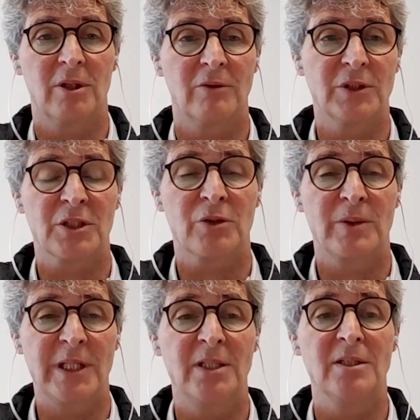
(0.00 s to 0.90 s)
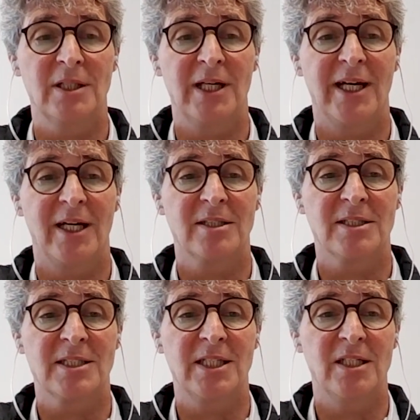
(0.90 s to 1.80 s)
of a screen and
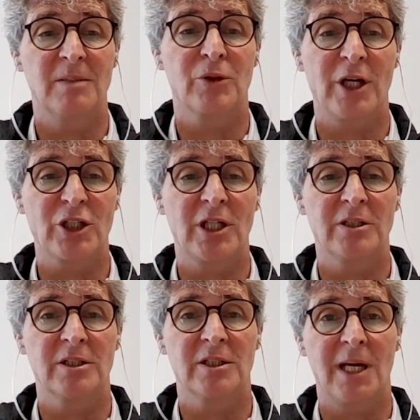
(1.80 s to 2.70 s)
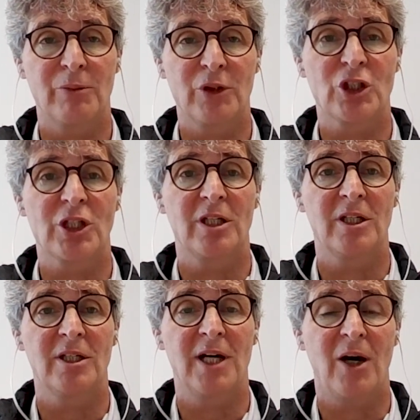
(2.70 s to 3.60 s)
see the pressure, the
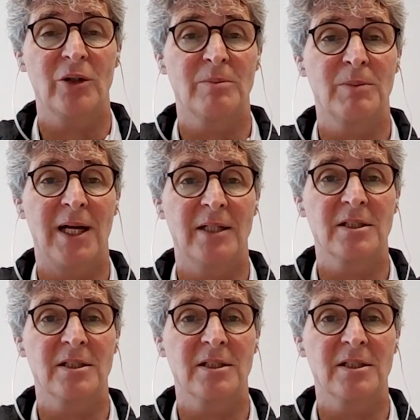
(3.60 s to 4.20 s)
temperature, how the plant